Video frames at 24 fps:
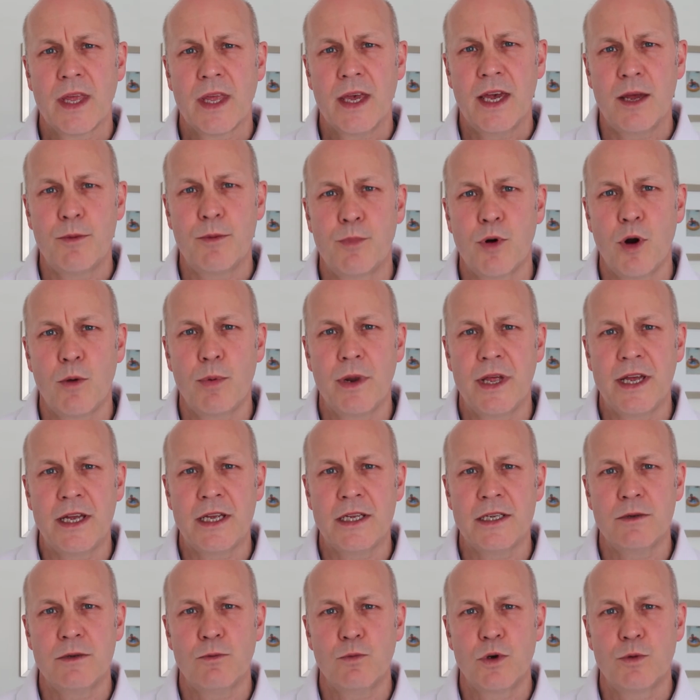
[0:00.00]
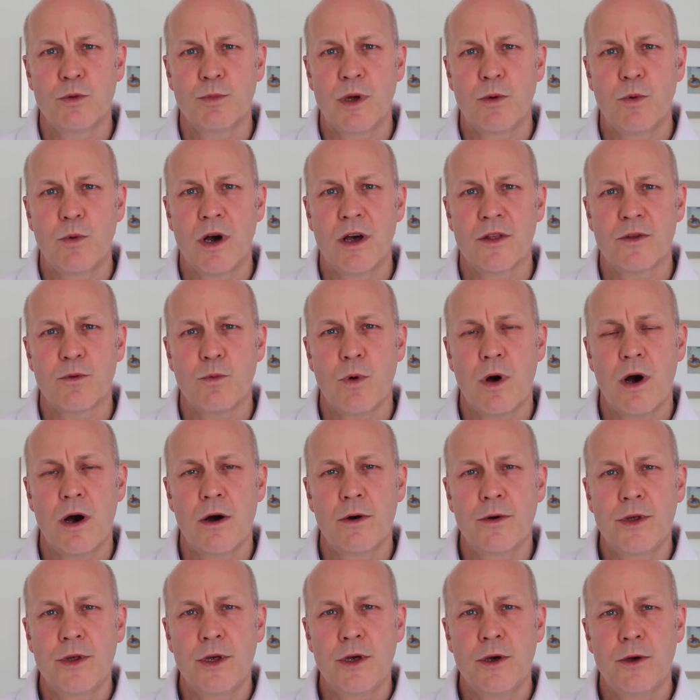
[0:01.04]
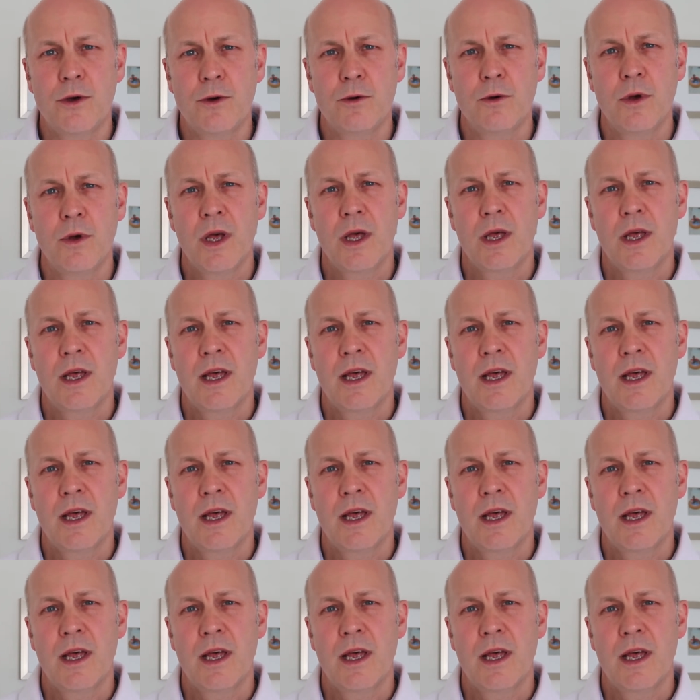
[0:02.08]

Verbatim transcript: It probably would be worthwhile you